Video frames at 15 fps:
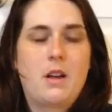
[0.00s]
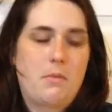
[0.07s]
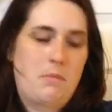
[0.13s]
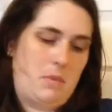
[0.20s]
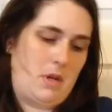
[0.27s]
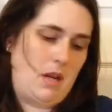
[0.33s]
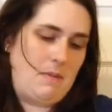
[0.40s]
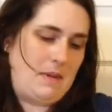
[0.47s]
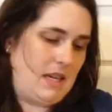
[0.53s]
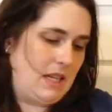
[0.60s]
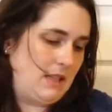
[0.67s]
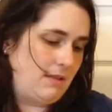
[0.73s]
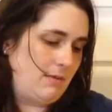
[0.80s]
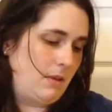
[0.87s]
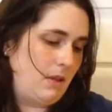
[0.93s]
But I mean,
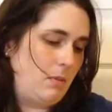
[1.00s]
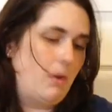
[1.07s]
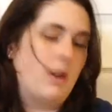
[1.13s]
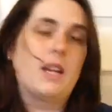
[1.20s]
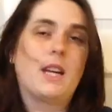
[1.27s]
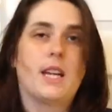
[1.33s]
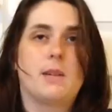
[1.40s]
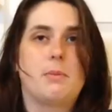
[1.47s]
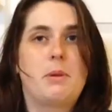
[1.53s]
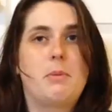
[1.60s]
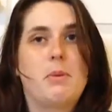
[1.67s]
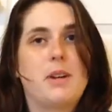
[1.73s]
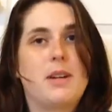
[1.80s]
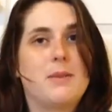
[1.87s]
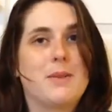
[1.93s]
it's really pretty. It'll be
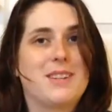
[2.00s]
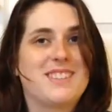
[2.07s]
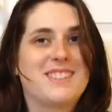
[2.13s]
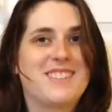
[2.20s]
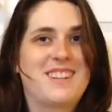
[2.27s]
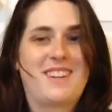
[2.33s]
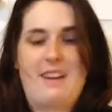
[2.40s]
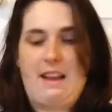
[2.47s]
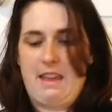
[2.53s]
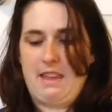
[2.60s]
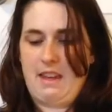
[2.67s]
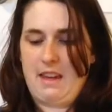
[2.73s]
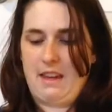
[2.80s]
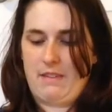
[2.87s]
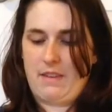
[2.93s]
pretty when it's done, and I
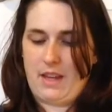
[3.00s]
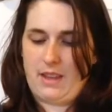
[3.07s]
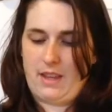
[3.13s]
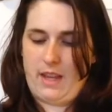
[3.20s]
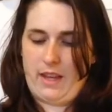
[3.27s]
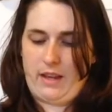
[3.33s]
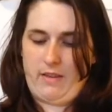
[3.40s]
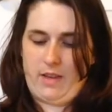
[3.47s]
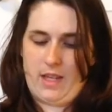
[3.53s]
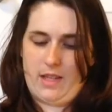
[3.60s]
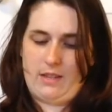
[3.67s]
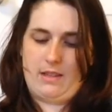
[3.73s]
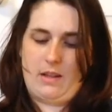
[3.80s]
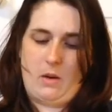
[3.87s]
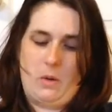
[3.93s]
think I've got the hang of it,
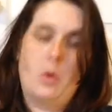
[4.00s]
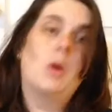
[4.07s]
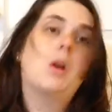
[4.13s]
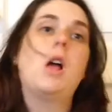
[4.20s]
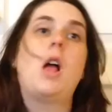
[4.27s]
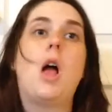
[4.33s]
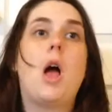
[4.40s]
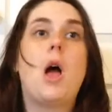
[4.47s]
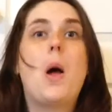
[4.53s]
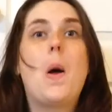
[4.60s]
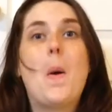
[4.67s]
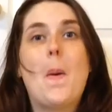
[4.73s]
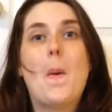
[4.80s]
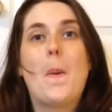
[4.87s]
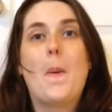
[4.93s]
so
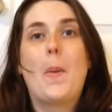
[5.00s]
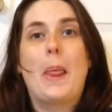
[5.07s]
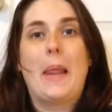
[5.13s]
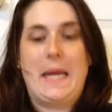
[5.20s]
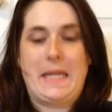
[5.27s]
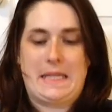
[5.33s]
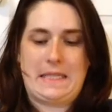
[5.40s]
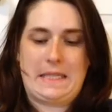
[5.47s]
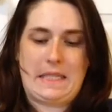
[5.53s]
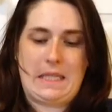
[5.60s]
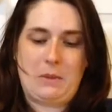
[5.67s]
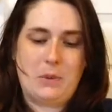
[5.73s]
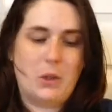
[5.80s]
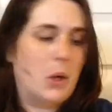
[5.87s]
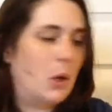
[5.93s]
let's see,
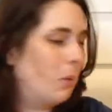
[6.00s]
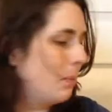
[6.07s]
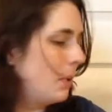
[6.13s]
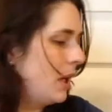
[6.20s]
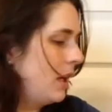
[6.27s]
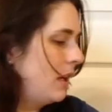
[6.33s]
we'll hope.